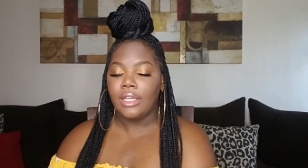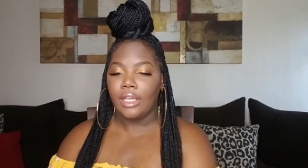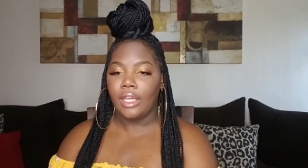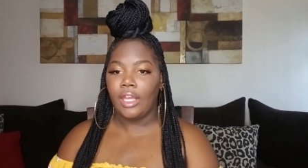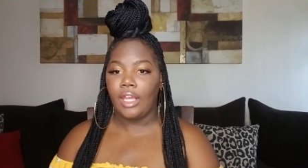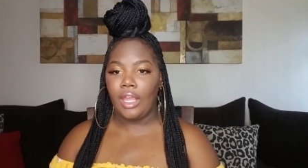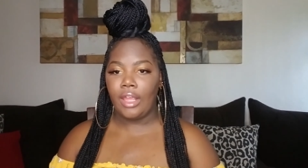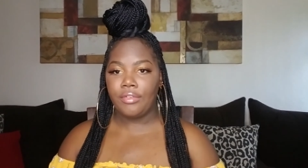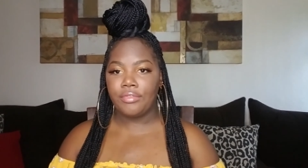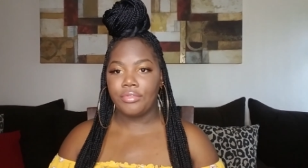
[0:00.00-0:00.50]

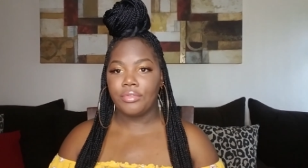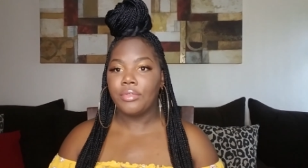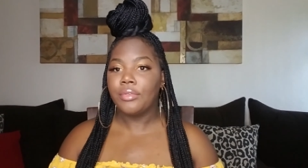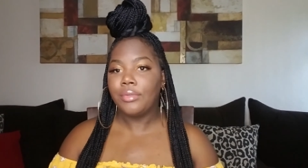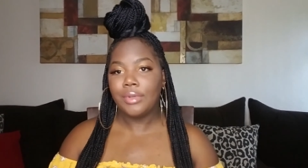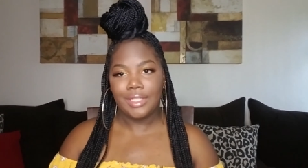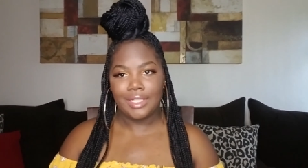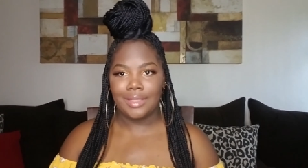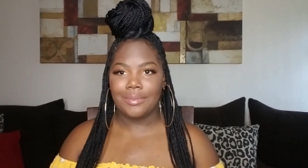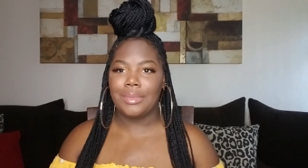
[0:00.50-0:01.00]
If
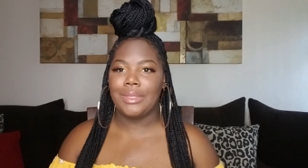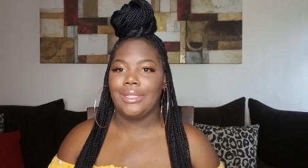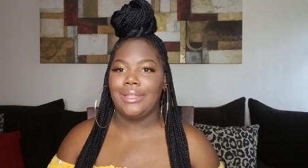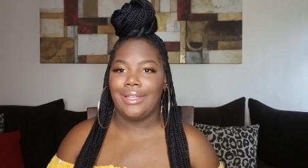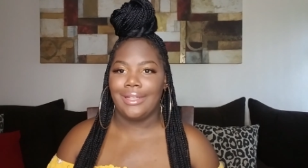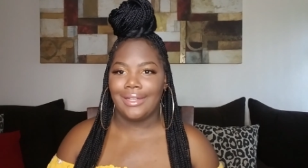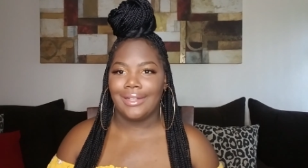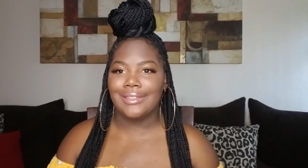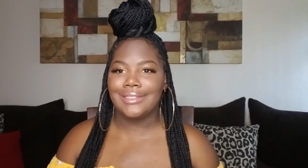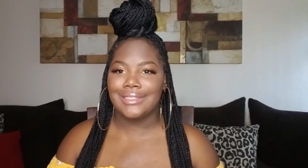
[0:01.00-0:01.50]
we can be
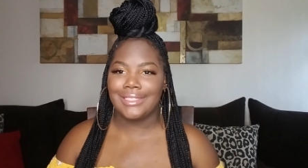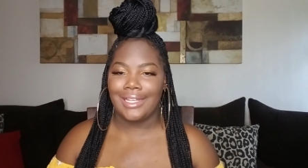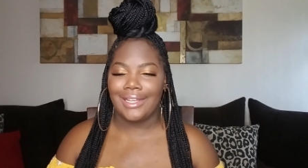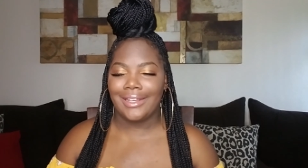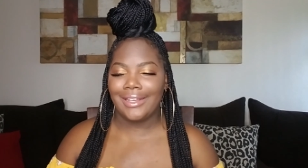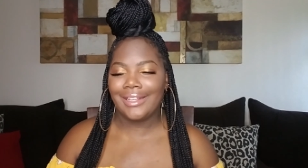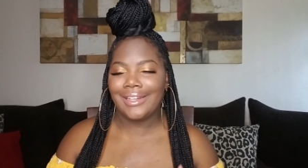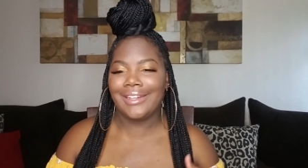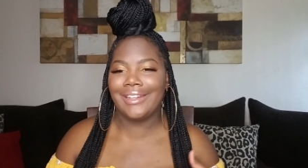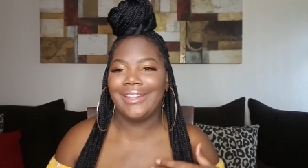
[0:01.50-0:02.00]
let
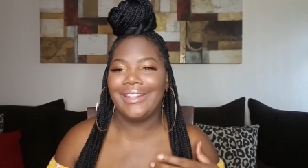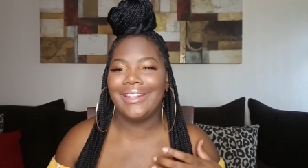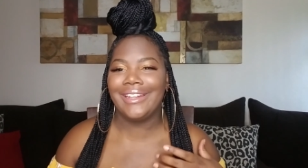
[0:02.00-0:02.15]
outside,